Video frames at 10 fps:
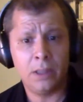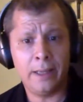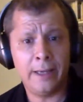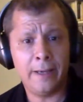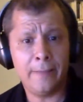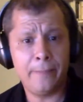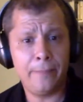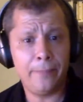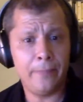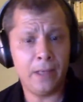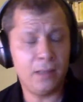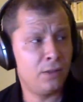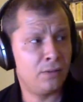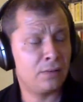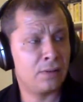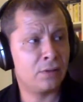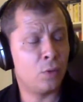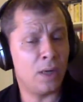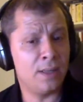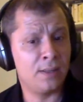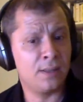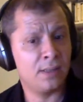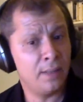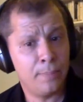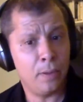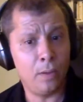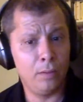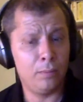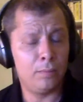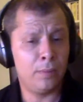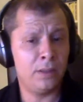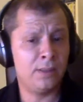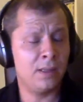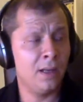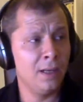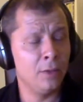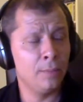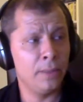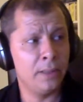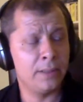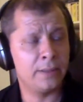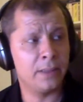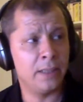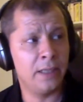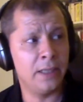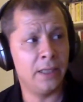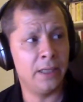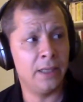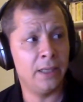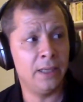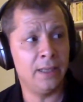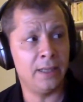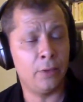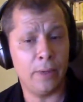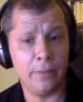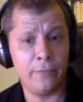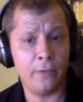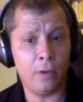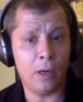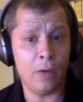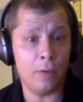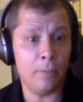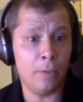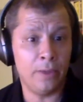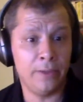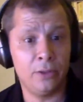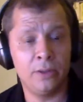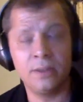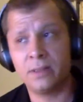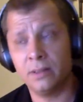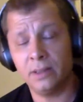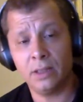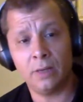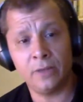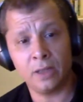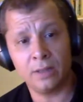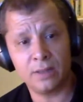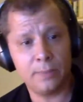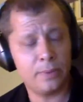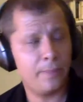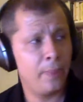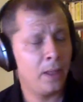And it's quite simple, but it's a little bit inadequate for our modern understanding of the concept.